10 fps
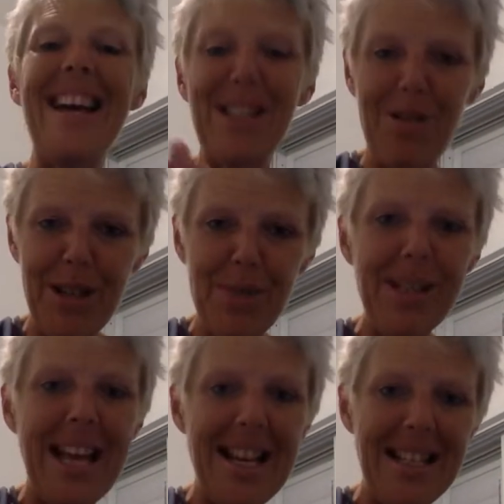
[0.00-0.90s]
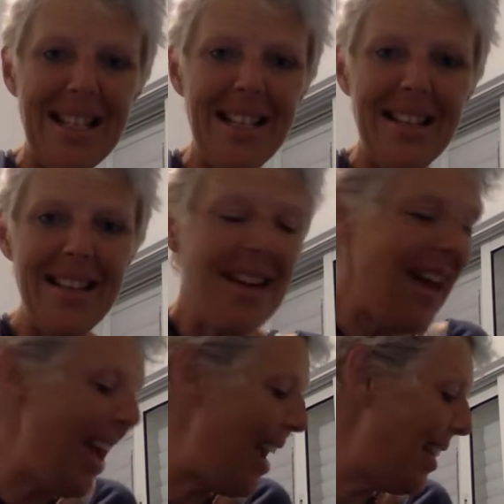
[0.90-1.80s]
Yes, Chris was 18.
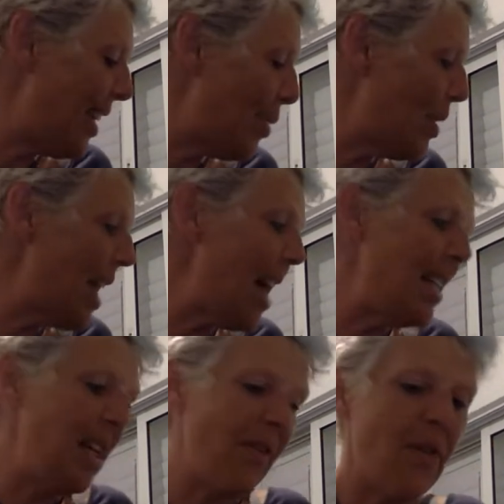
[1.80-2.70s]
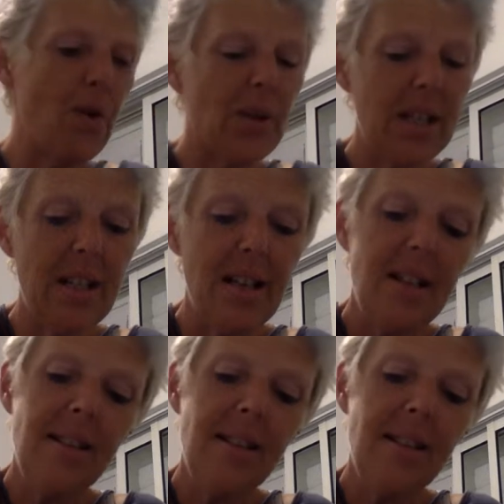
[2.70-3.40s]
And this was 19, folks.